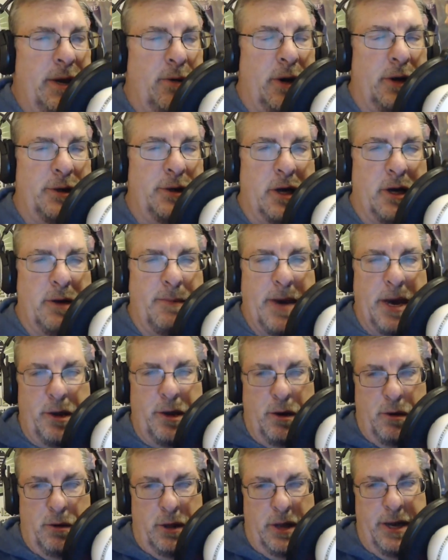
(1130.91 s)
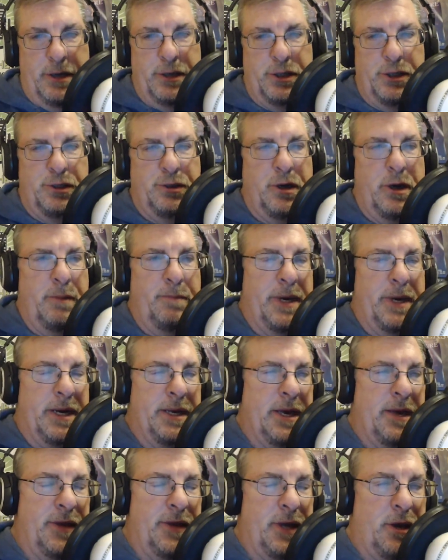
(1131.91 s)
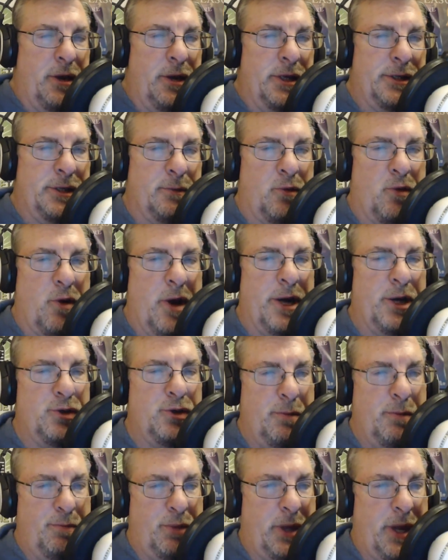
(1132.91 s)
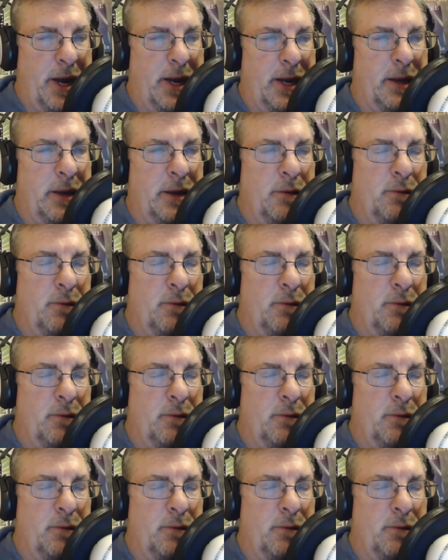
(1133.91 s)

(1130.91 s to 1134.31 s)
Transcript: we're going to talk about your latest trip because I think you did some great trip planning.